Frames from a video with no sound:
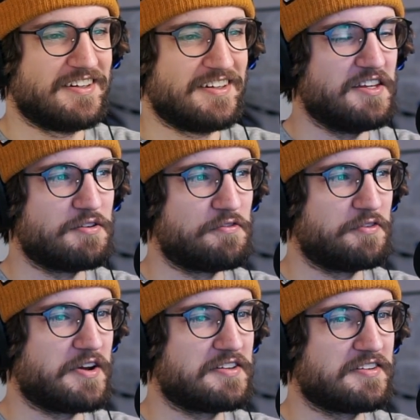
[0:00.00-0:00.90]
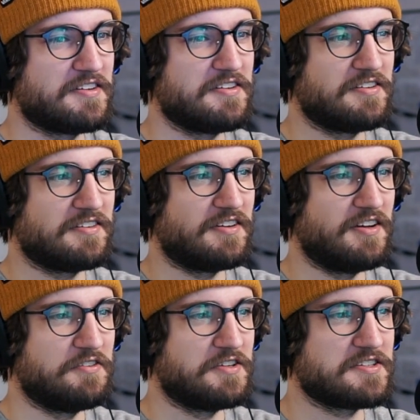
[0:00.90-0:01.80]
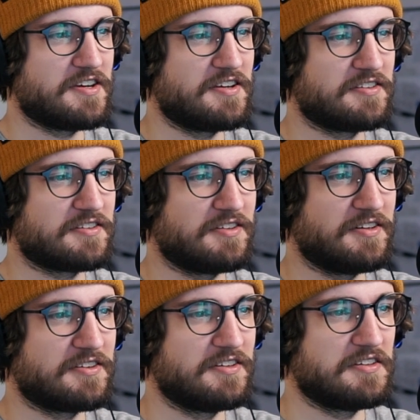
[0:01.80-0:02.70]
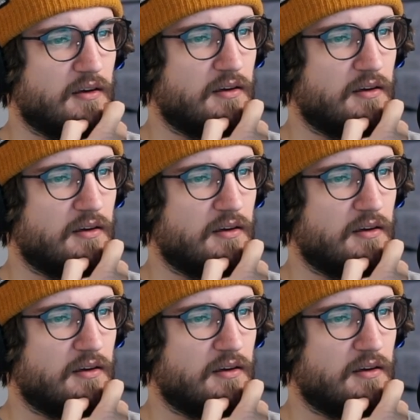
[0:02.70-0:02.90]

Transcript: Never thought I'd see elephant's ass like that.